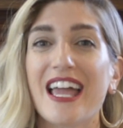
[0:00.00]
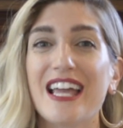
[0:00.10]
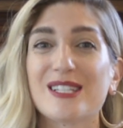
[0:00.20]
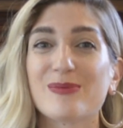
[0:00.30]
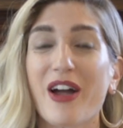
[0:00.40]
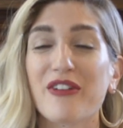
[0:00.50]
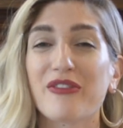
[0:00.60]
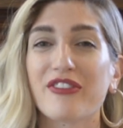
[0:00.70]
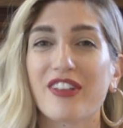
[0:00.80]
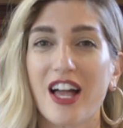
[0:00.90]
It's my
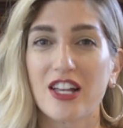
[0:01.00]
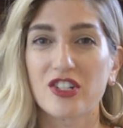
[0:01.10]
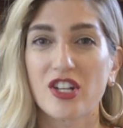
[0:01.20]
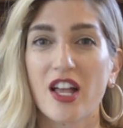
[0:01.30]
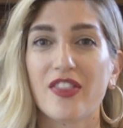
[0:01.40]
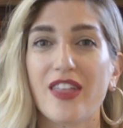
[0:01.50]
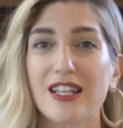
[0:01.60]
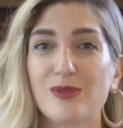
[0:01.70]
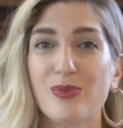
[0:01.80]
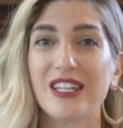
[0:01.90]
flesh
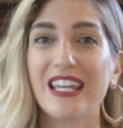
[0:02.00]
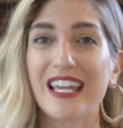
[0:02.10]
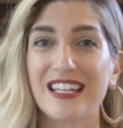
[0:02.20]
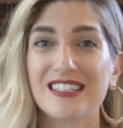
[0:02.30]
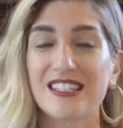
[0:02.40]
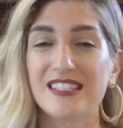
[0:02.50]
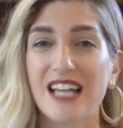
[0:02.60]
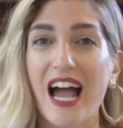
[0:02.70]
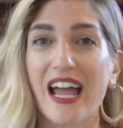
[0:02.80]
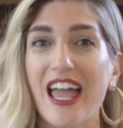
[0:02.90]
that's began to
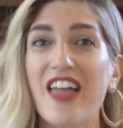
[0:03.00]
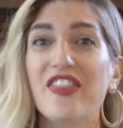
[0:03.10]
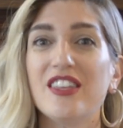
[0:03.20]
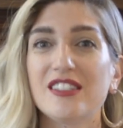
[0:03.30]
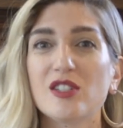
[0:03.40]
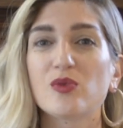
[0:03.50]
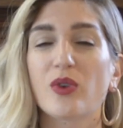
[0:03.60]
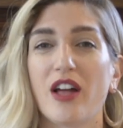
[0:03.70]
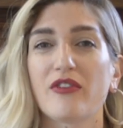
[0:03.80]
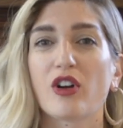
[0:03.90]
die. And this is
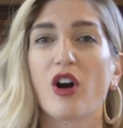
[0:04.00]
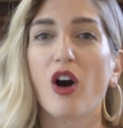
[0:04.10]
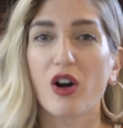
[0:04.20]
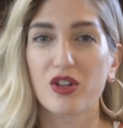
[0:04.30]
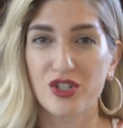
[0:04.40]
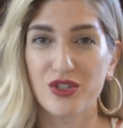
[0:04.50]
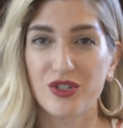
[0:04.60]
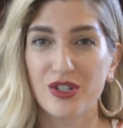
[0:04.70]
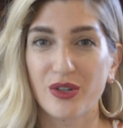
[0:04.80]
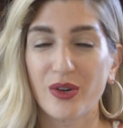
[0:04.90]
what I've called you
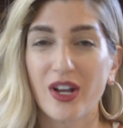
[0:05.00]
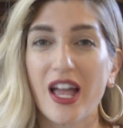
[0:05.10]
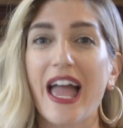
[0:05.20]
to.